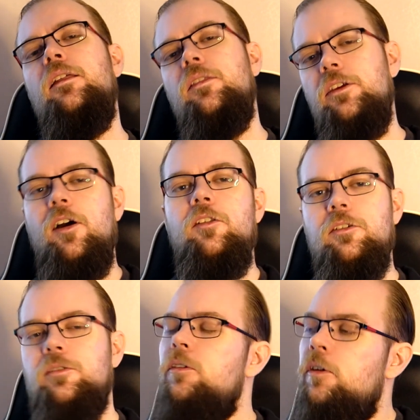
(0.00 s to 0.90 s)
The
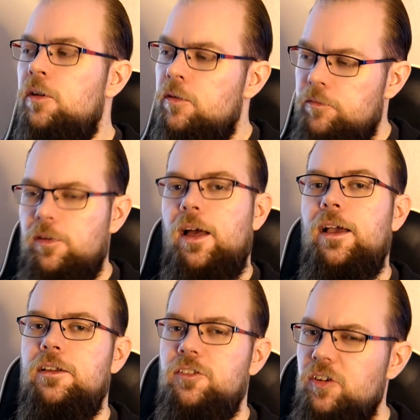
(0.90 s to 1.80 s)
other
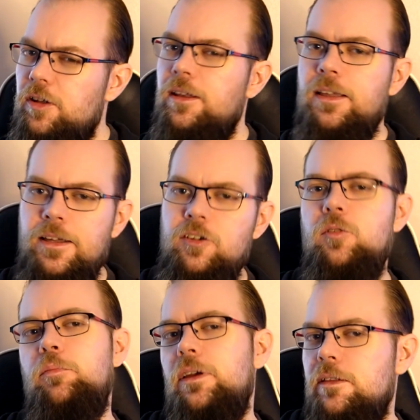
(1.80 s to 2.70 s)
flags are a little
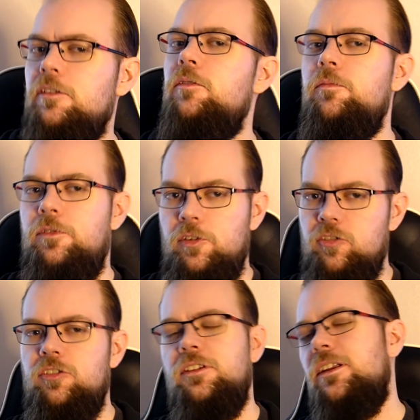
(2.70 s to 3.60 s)
bit
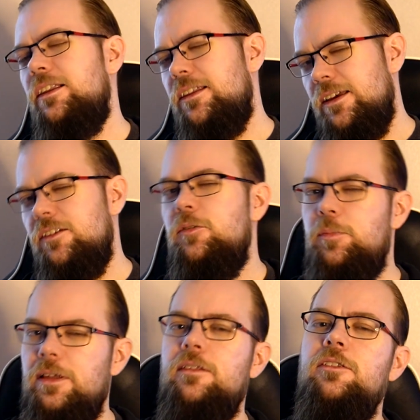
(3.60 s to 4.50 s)
confusing, a little
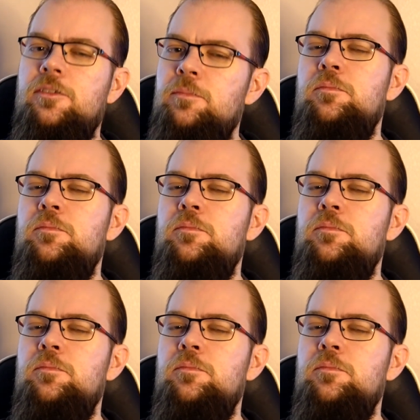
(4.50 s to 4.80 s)
bit